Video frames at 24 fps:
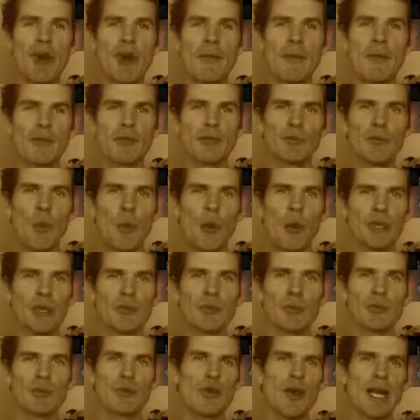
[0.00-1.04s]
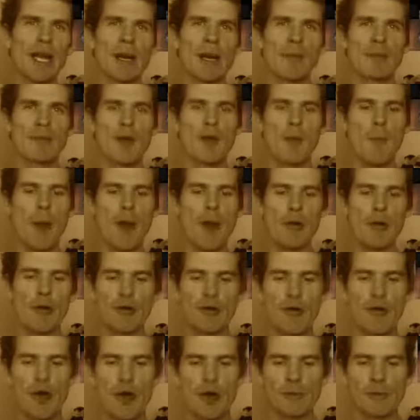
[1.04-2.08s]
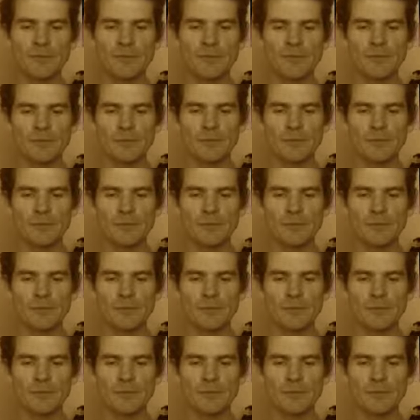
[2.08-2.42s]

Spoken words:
run this morning because I'm training up for a marathon.